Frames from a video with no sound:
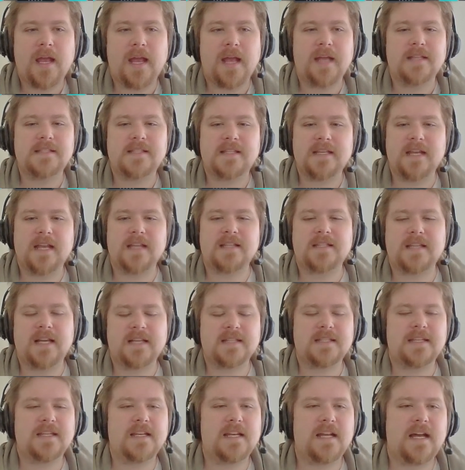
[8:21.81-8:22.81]
It
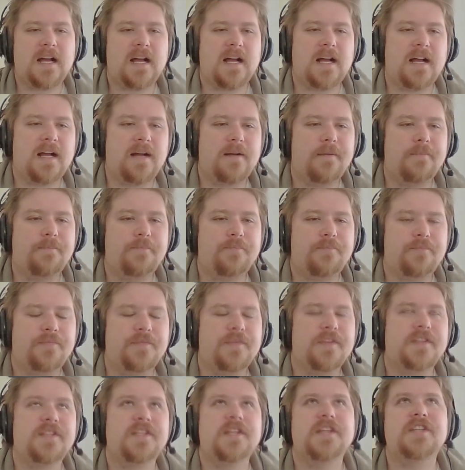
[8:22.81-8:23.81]
doesn't
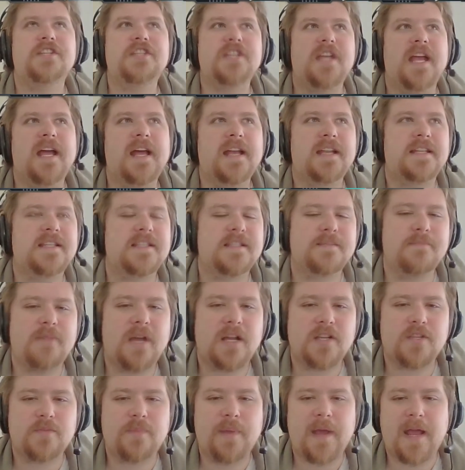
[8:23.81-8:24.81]
dish out as
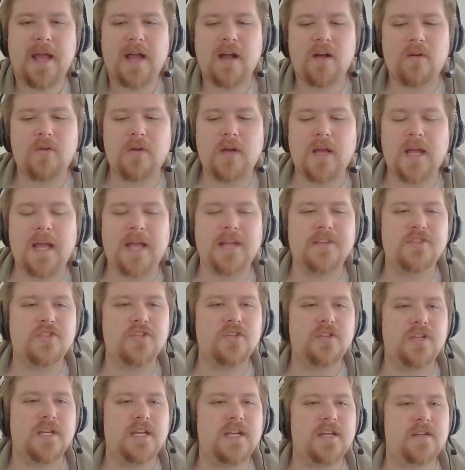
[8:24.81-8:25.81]
much power as
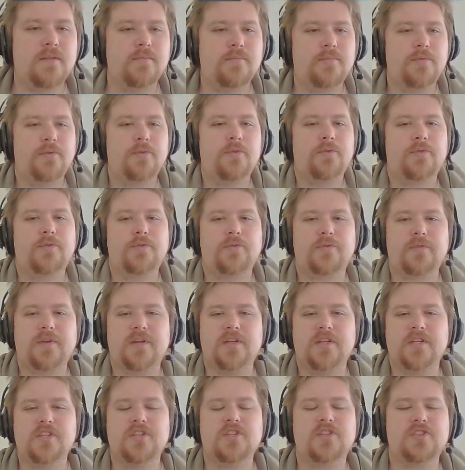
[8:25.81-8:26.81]
you need in pool
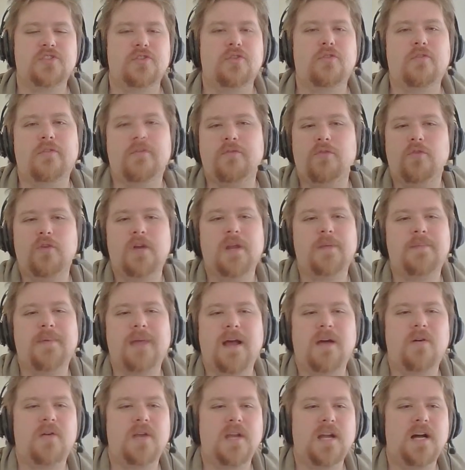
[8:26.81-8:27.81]
3. You just saw a 40
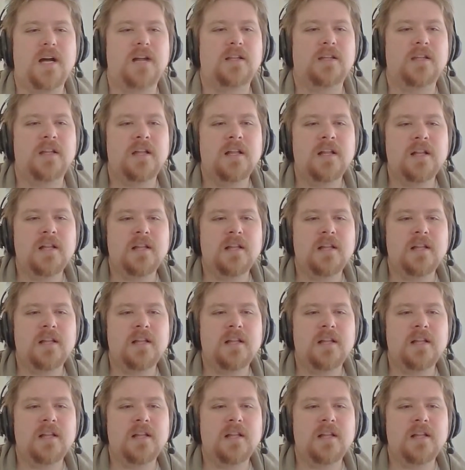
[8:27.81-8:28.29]
power null.